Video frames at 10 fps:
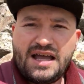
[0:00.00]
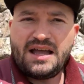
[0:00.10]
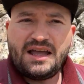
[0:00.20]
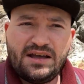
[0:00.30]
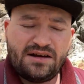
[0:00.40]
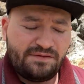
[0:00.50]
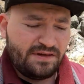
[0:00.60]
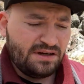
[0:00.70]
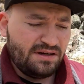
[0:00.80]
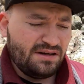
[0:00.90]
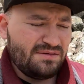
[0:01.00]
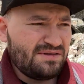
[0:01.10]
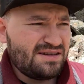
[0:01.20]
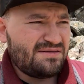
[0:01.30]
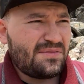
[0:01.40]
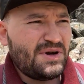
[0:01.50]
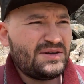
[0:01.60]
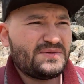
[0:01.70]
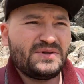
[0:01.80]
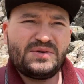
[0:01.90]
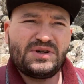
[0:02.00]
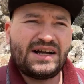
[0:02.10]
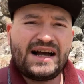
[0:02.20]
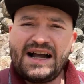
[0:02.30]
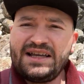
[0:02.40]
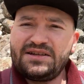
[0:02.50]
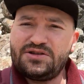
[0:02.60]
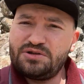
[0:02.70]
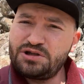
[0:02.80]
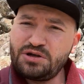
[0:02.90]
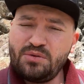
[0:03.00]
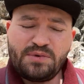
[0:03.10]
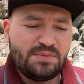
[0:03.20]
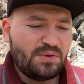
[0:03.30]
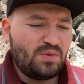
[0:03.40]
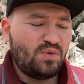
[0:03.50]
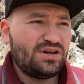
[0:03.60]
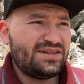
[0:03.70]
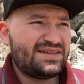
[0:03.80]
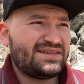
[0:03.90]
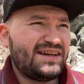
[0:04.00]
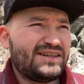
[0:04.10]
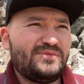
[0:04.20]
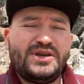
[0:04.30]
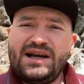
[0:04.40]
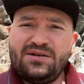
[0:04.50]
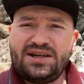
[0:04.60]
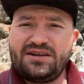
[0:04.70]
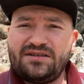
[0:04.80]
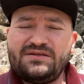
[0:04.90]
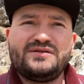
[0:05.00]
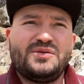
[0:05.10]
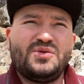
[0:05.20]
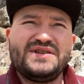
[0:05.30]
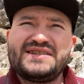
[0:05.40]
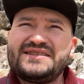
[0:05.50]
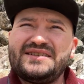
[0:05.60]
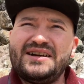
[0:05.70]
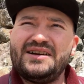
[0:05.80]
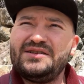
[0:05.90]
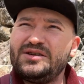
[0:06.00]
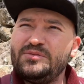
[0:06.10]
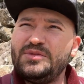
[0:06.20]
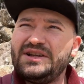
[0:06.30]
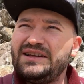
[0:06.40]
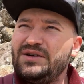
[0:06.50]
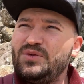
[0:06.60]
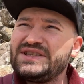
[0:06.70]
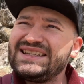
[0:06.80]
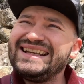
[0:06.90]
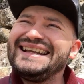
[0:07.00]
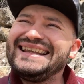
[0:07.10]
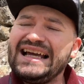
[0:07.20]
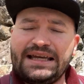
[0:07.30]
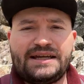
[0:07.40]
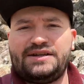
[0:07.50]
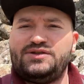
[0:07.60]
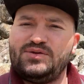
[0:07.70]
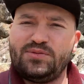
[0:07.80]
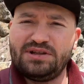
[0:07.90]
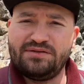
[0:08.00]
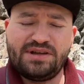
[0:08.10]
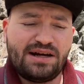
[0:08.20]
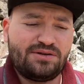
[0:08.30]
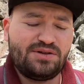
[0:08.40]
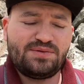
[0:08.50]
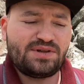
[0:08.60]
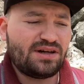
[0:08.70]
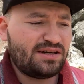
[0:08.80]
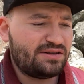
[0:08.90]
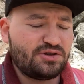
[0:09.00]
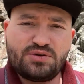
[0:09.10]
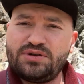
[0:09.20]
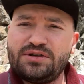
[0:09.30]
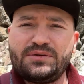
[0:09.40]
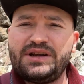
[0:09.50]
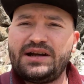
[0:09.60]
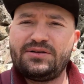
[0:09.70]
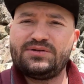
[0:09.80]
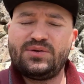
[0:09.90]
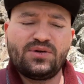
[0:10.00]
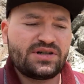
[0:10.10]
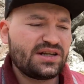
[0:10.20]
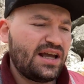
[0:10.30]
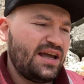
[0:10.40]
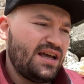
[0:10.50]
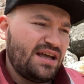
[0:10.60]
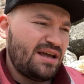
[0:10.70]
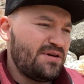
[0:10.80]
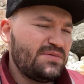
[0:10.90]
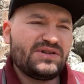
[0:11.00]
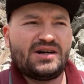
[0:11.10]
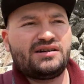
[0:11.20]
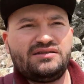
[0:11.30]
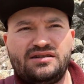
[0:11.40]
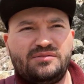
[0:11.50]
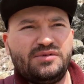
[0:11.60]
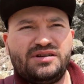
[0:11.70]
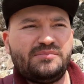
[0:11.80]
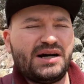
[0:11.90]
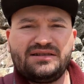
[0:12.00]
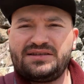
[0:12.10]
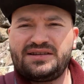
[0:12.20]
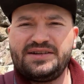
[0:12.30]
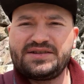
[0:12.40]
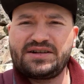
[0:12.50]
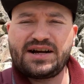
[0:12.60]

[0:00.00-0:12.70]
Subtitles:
And I figured, you know what, I might as well go on a hike and just show people what it's like to be out here and what's it like to be living out in Utah and enjoying the great outdoors, and maybe talk a little bit about the things that are